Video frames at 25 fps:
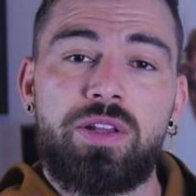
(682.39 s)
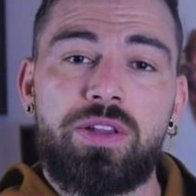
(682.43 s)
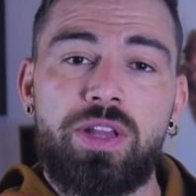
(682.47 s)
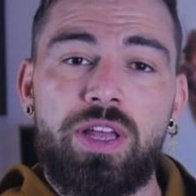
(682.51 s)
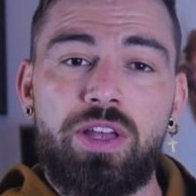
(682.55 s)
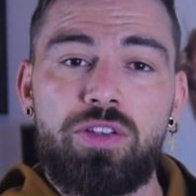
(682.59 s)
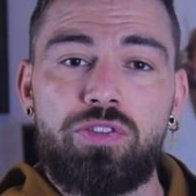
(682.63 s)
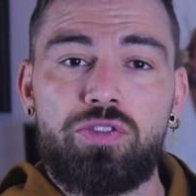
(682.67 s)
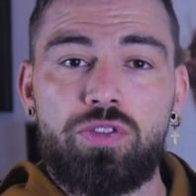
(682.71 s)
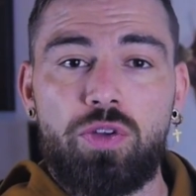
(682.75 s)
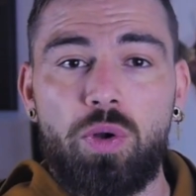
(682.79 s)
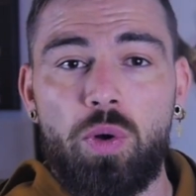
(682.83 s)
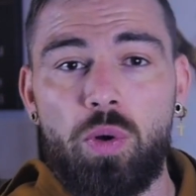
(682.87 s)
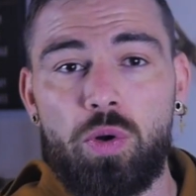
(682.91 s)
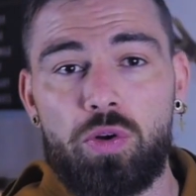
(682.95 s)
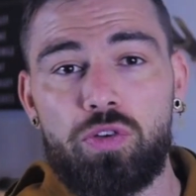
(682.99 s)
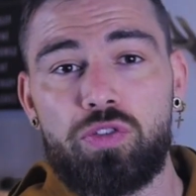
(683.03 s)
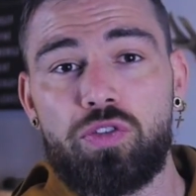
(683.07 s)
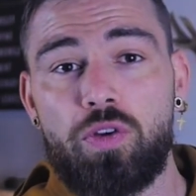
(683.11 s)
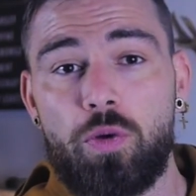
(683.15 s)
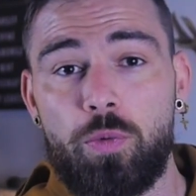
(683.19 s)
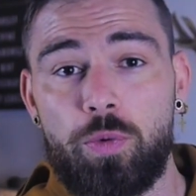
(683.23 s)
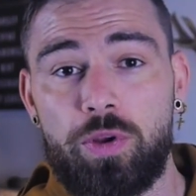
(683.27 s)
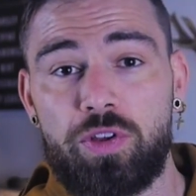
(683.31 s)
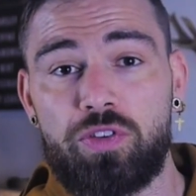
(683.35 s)
There's
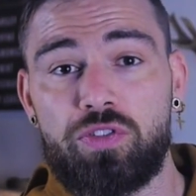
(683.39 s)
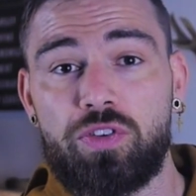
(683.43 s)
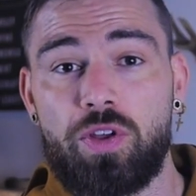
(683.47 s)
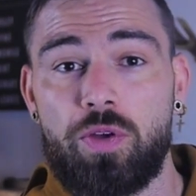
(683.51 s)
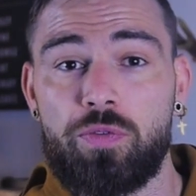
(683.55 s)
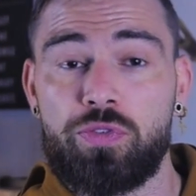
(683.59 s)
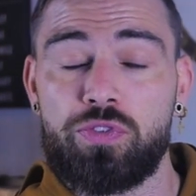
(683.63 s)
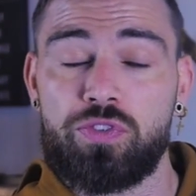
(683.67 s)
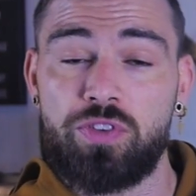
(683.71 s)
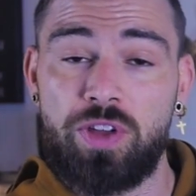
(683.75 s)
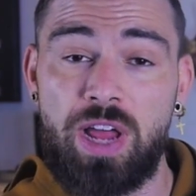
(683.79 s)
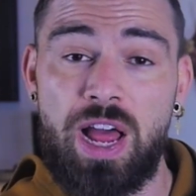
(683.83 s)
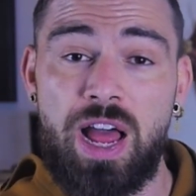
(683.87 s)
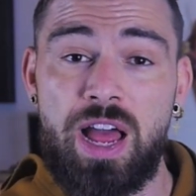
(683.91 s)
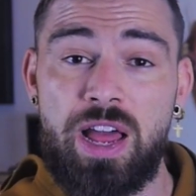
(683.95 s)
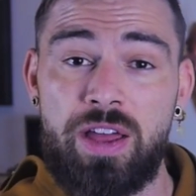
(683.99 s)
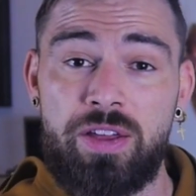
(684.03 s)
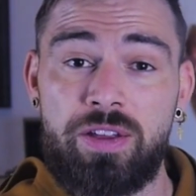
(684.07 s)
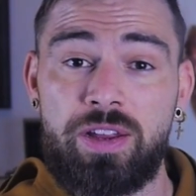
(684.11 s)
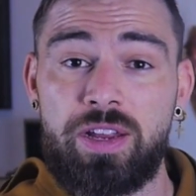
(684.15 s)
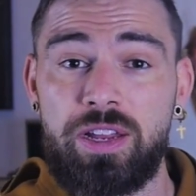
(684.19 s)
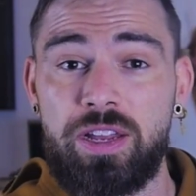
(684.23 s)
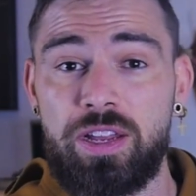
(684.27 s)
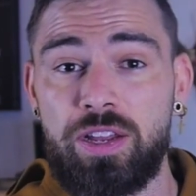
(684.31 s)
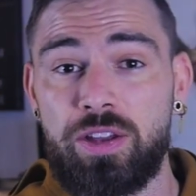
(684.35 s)
also risk of
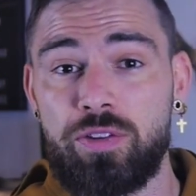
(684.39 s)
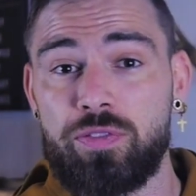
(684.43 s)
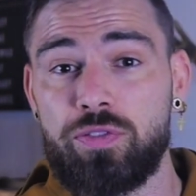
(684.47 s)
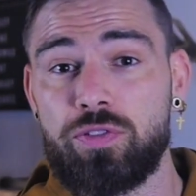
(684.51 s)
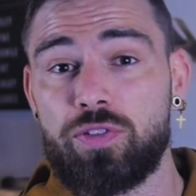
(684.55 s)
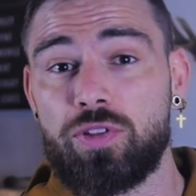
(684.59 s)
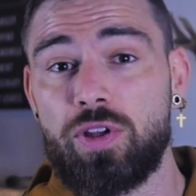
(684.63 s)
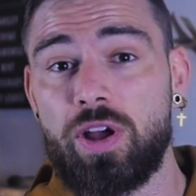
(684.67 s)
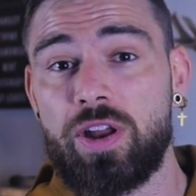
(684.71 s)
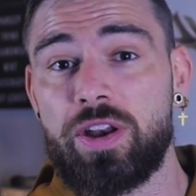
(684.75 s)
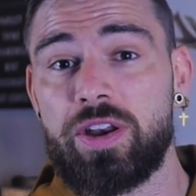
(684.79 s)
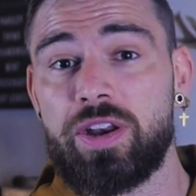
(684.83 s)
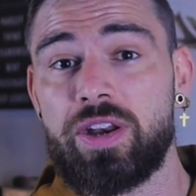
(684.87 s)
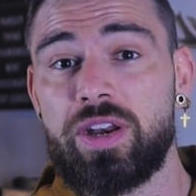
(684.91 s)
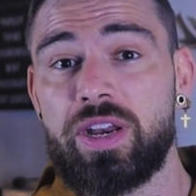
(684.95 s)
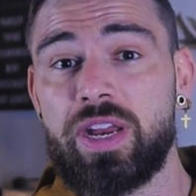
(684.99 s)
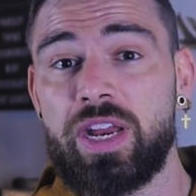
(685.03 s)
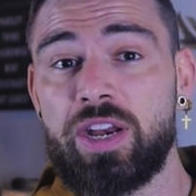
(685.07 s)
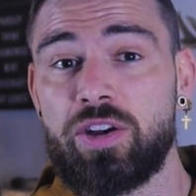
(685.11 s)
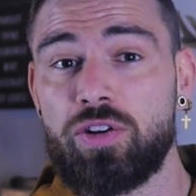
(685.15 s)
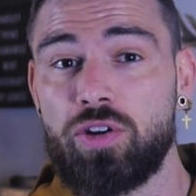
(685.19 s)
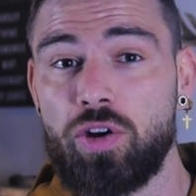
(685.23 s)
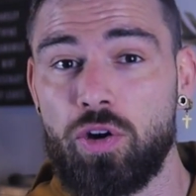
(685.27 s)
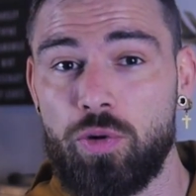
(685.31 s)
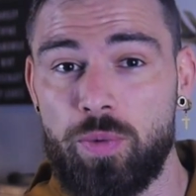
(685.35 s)
scarring if done
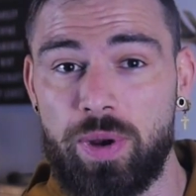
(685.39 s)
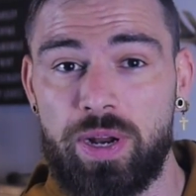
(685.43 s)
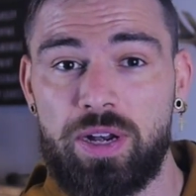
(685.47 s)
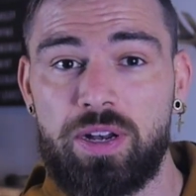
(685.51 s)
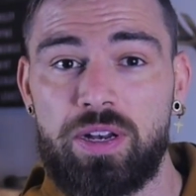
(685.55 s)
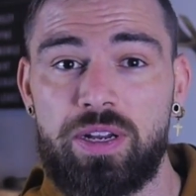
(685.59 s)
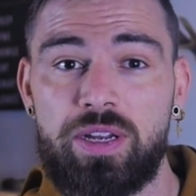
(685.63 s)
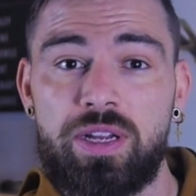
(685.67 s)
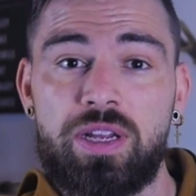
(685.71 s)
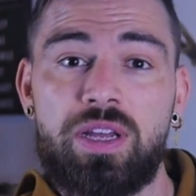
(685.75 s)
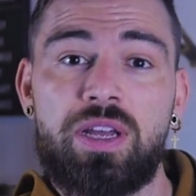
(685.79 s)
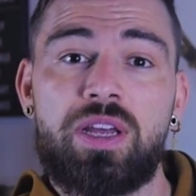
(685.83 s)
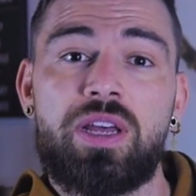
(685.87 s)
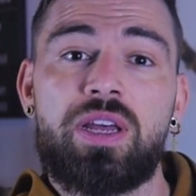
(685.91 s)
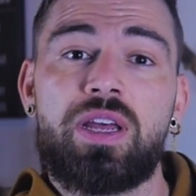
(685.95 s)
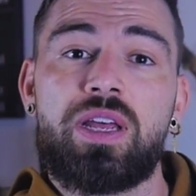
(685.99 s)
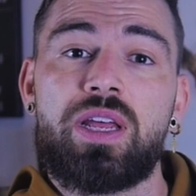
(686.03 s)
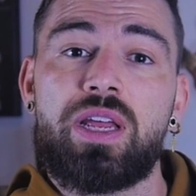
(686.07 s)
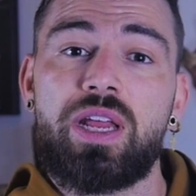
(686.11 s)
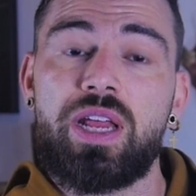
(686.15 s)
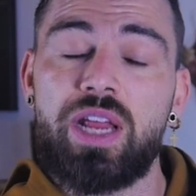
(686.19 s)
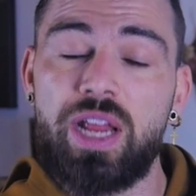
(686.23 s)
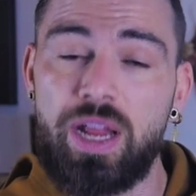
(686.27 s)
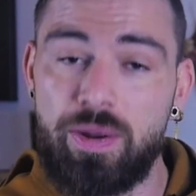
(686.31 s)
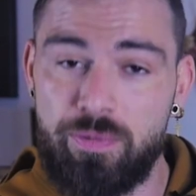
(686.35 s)
incorrectly,
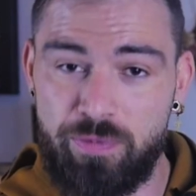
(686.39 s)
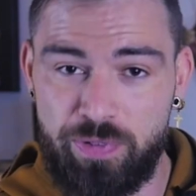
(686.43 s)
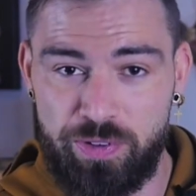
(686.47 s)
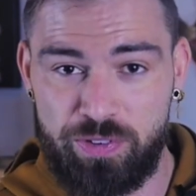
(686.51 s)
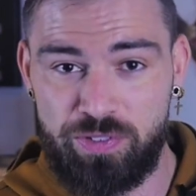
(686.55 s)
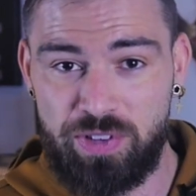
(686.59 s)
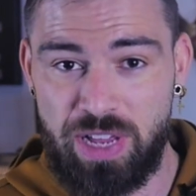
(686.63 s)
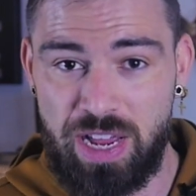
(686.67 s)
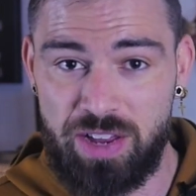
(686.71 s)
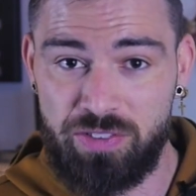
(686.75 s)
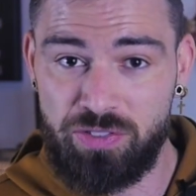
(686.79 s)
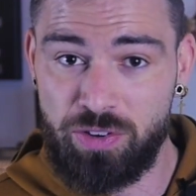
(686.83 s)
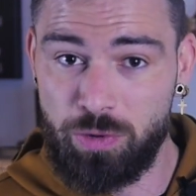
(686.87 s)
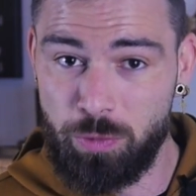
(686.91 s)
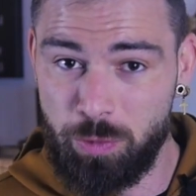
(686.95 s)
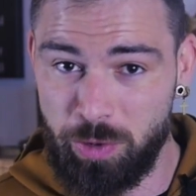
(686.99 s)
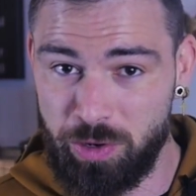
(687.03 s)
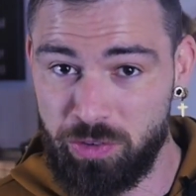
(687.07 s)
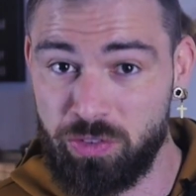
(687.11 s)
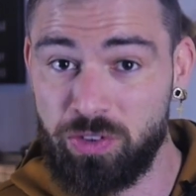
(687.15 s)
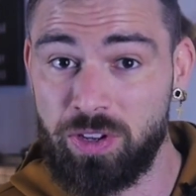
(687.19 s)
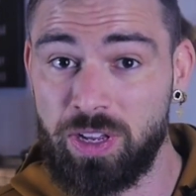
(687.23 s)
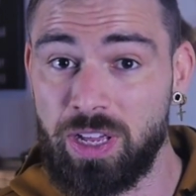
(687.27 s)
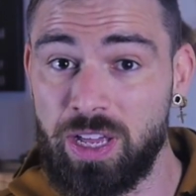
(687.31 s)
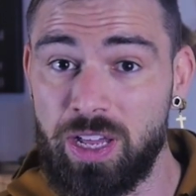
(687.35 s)
emphasizing
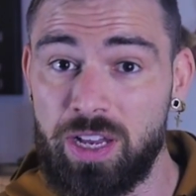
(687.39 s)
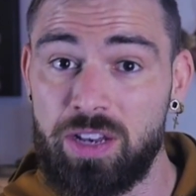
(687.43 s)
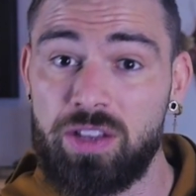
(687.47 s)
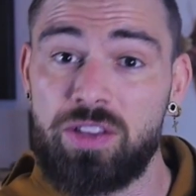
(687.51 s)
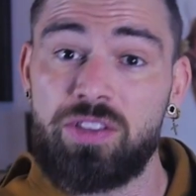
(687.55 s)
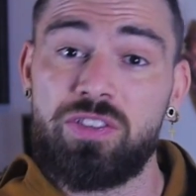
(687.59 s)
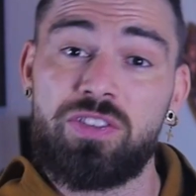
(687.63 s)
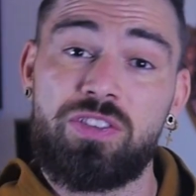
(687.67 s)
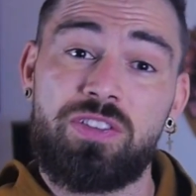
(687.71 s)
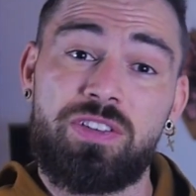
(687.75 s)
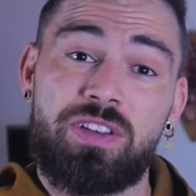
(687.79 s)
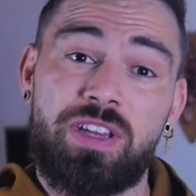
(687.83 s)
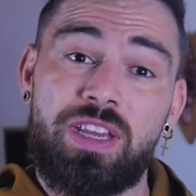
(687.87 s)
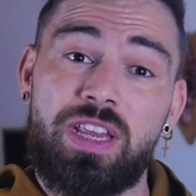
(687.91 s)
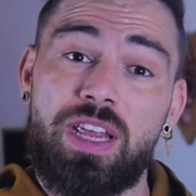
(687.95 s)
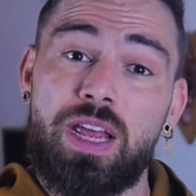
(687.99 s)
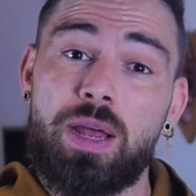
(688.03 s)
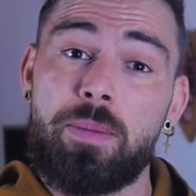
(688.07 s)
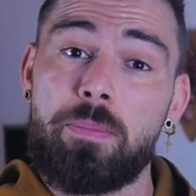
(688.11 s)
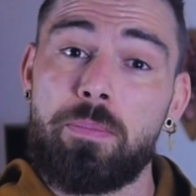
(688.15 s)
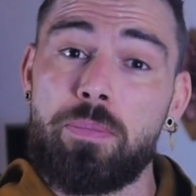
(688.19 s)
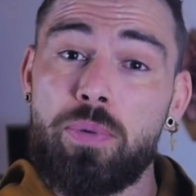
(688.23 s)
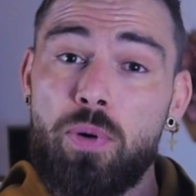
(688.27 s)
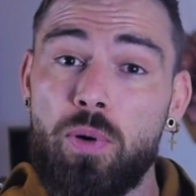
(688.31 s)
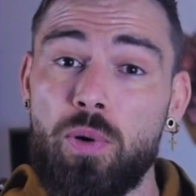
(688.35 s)
once again the
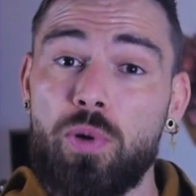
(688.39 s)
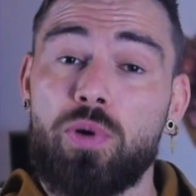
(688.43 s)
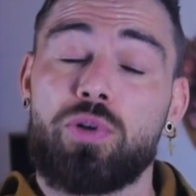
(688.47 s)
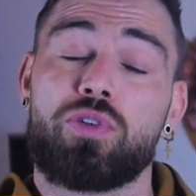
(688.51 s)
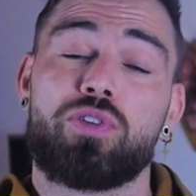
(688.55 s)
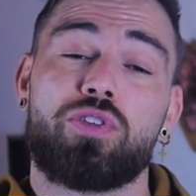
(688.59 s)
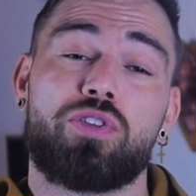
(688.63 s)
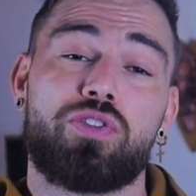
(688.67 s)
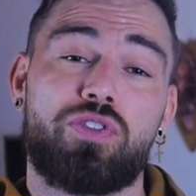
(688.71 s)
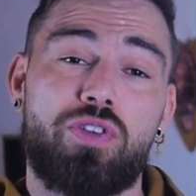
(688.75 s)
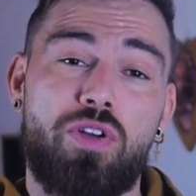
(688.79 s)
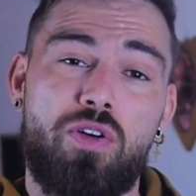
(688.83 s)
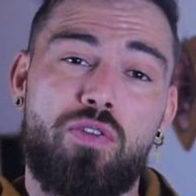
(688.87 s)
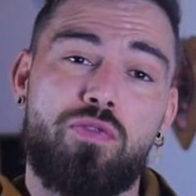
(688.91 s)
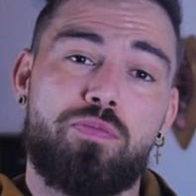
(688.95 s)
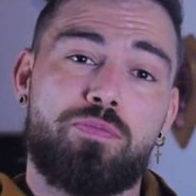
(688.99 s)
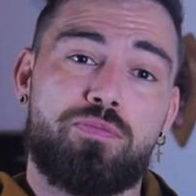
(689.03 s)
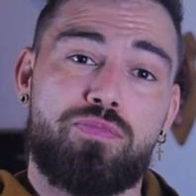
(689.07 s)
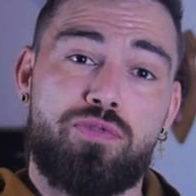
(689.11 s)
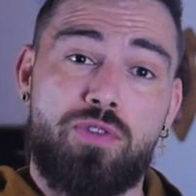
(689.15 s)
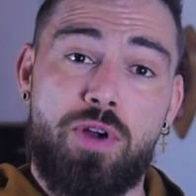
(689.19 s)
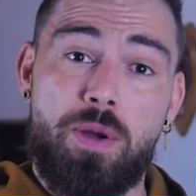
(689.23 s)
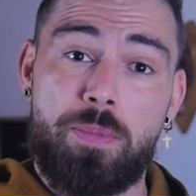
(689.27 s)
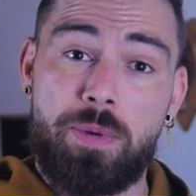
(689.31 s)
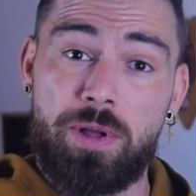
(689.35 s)
importance
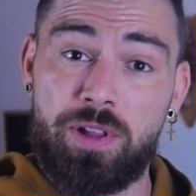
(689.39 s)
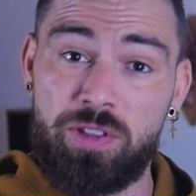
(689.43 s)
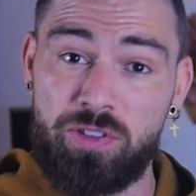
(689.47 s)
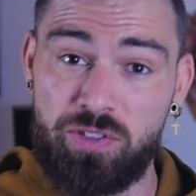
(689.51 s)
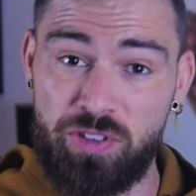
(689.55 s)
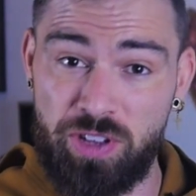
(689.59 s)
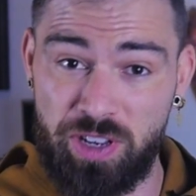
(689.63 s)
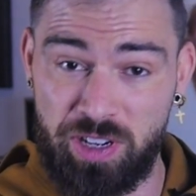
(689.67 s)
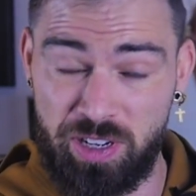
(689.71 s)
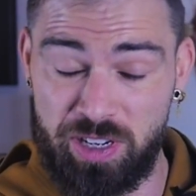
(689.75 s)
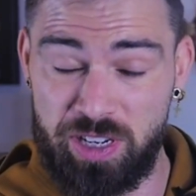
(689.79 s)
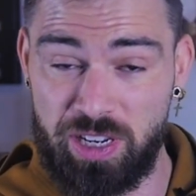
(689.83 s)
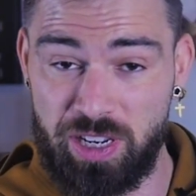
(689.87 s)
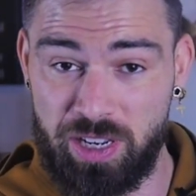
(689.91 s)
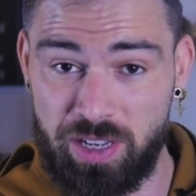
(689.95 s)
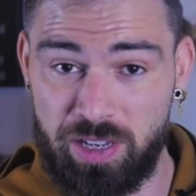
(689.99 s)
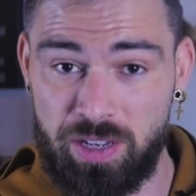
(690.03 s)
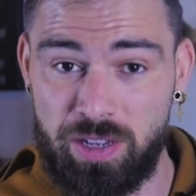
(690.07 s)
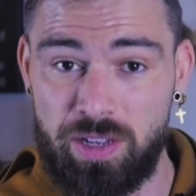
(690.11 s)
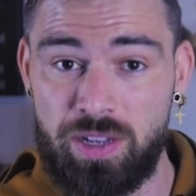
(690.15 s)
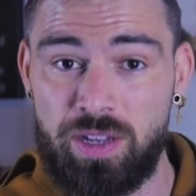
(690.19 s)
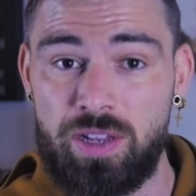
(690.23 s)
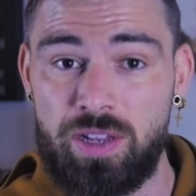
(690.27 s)
of proper technique.